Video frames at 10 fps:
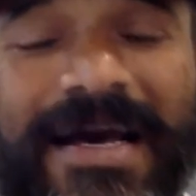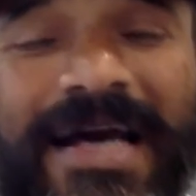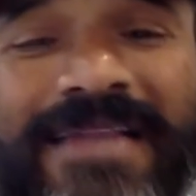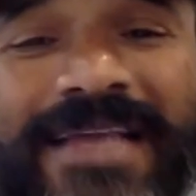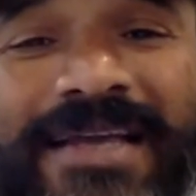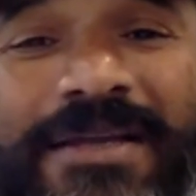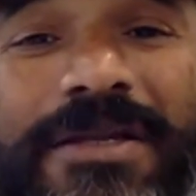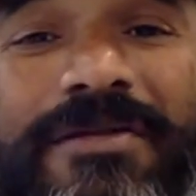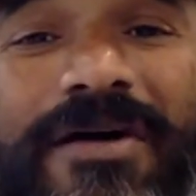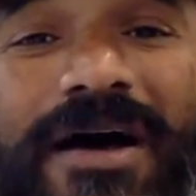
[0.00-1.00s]
and then
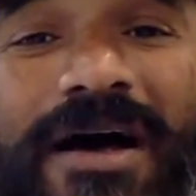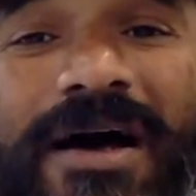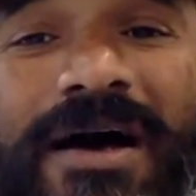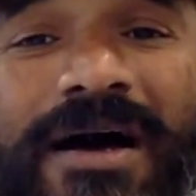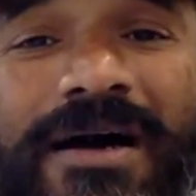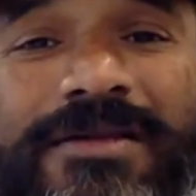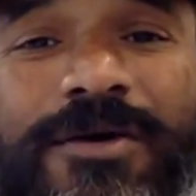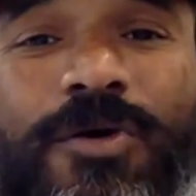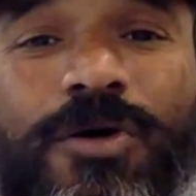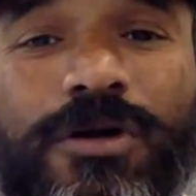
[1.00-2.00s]
uh,
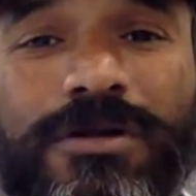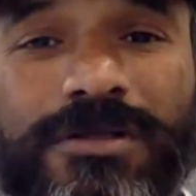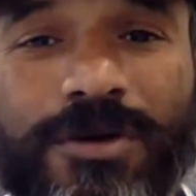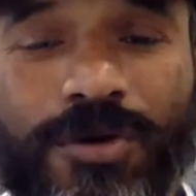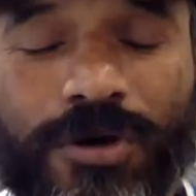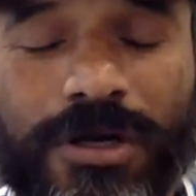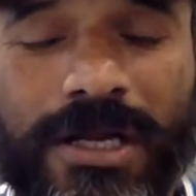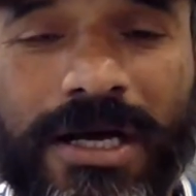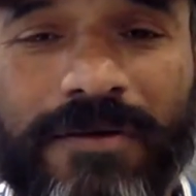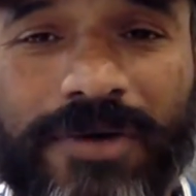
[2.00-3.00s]
the whole the whole
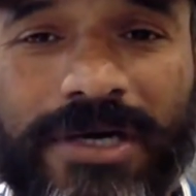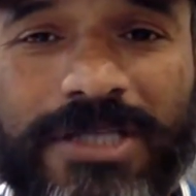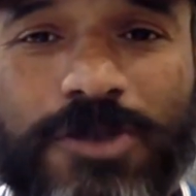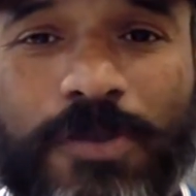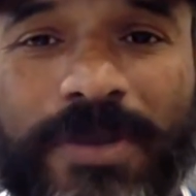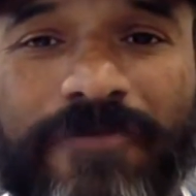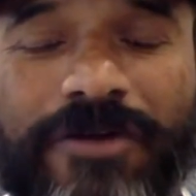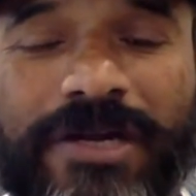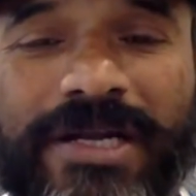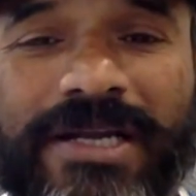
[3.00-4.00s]
uh, world is hoping
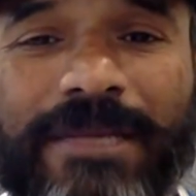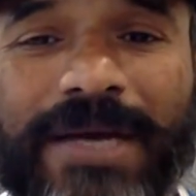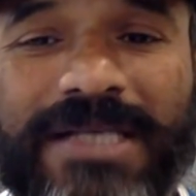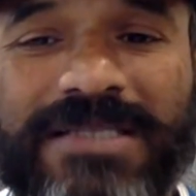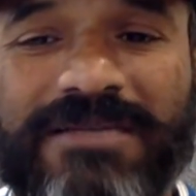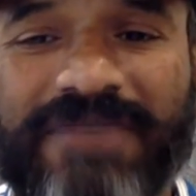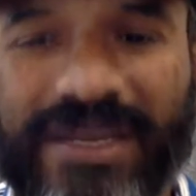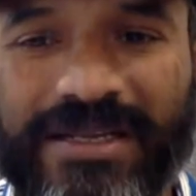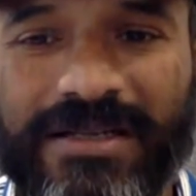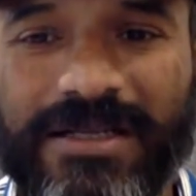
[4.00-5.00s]
for an India Pakistan
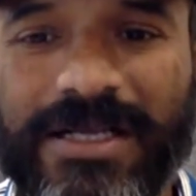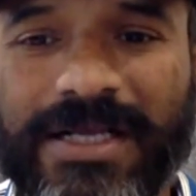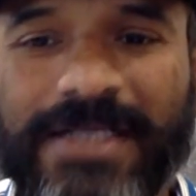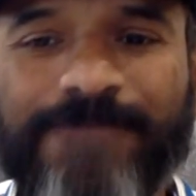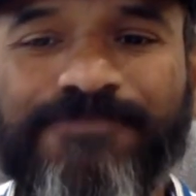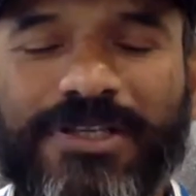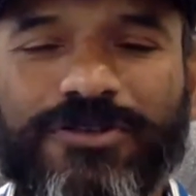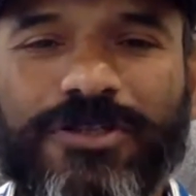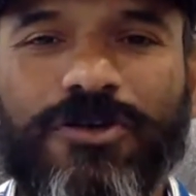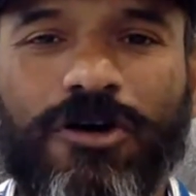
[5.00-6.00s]
final.
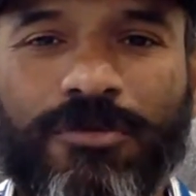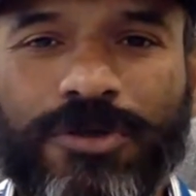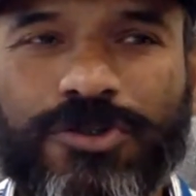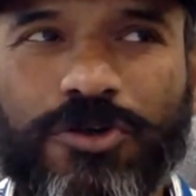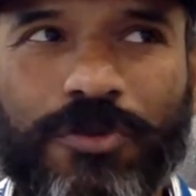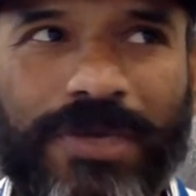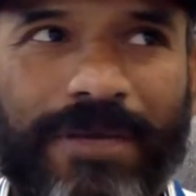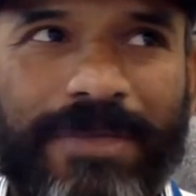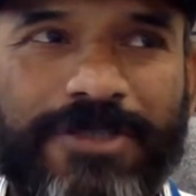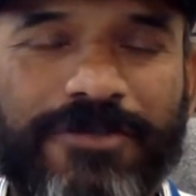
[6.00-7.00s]
So it's almost going to be
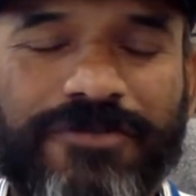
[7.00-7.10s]
a best of